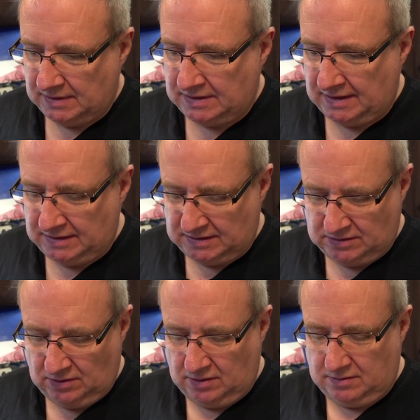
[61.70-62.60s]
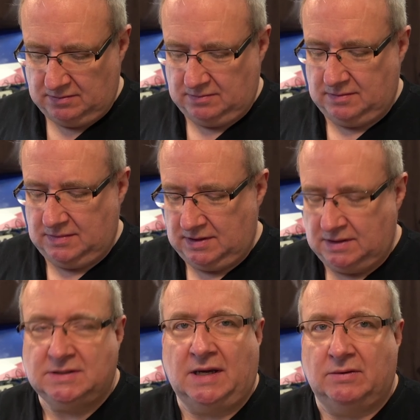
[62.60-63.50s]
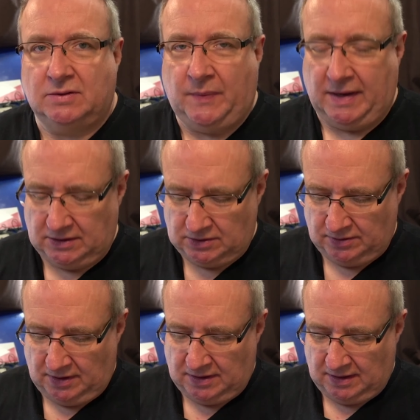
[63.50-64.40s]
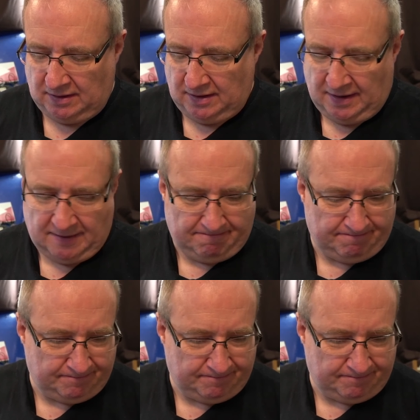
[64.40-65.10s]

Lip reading: So this is not a sales pitch or anything like that.